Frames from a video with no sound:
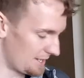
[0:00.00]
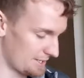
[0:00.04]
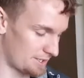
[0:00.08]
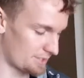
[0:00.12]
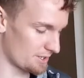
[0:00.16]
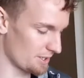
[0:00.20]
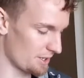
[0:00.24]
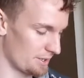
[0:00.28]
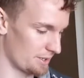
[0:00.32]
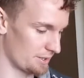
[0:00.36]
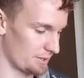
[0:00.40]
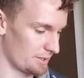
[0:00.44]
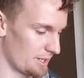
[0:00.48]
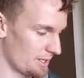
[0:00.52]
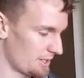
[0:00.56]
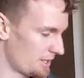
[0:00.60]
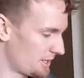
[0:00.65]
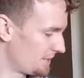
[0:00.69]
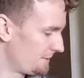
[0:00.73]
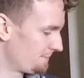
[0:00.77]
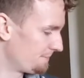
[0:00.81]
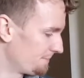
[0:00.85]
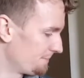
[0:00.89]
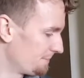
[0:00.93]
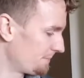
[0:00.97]
So,
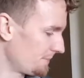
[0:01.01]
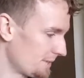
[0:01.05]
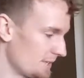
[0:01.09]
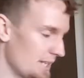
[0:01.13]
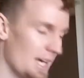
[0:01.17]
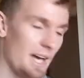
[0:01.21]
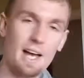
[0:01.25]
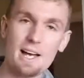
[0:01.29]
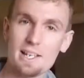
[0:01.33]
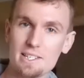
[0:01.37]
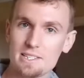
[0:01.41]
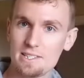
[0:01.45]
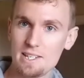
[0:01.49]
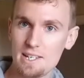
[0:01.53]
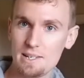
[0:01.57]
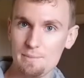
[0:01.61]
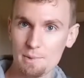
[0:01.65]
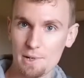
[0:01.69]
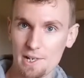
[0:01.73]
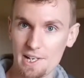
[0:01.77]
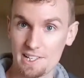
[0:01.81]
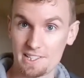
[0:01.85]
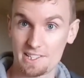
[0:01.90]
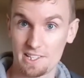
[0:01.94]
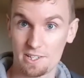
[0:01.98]
yeah, as
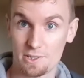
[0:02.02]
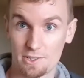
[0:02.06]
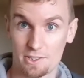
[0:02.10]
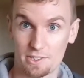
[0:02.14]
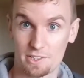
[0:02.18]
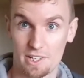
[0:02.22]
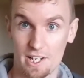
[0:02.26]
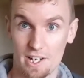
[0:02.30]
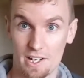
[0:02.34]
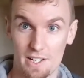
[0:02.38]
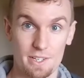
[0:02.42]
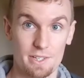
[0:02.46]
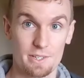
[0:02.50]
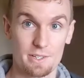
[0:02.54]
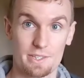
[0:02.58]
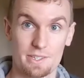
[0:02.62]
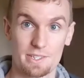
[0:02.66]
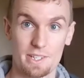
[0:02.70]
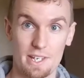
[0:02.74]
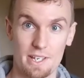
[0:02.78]
Nehemiah Delgado